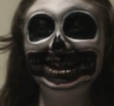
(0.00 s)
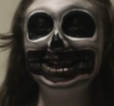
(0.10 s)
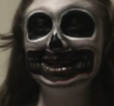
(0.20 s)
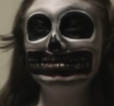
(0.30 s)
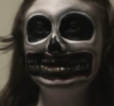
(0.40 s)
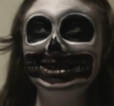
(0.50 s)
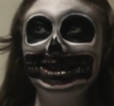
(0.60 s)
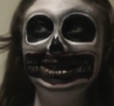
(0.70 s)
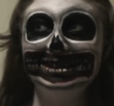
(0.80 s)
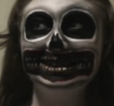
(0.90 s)
uh, but
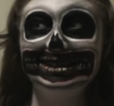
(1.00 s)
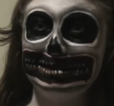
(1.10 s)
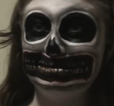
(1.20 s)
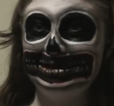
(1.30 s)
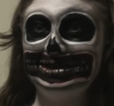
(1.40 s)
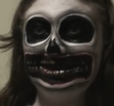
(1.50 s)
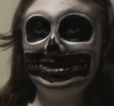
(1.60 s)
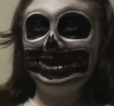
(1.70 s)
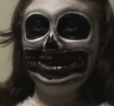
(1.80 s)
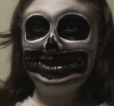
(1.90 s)
yeah hope you
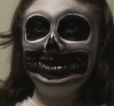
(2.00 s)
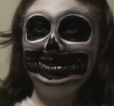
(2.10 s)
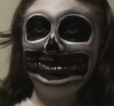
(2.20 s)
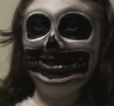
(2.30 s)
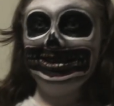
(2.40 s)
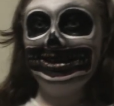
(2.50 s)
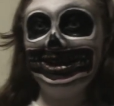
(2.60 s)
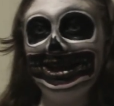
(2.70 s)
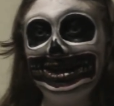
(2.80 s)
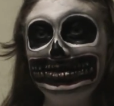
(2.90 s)
guys like the new
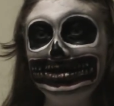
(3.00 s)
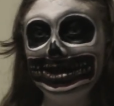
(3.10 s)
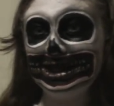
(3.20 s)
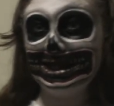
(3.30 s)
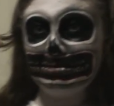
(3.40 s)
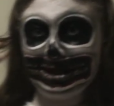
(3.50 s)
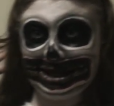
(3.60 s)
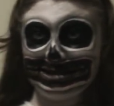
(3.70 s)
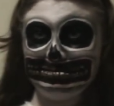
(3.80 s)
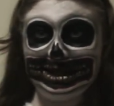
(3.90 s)
layout
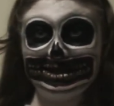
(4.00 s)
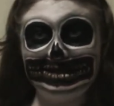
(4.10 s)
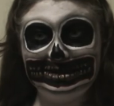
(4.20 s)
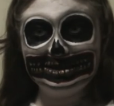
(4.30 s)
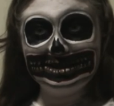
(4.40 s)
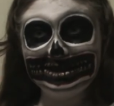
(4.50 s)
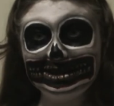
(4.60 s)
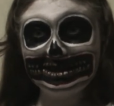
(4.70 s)
plain background